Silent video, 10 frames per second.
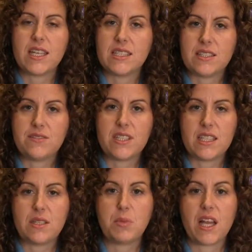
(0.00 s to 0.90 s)
and
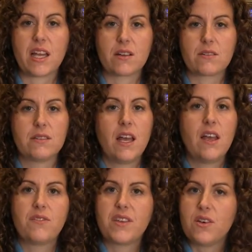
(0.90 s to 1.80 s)
DVD player.
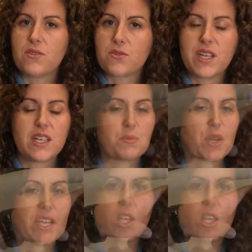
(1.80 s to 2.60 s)
Feel free to bring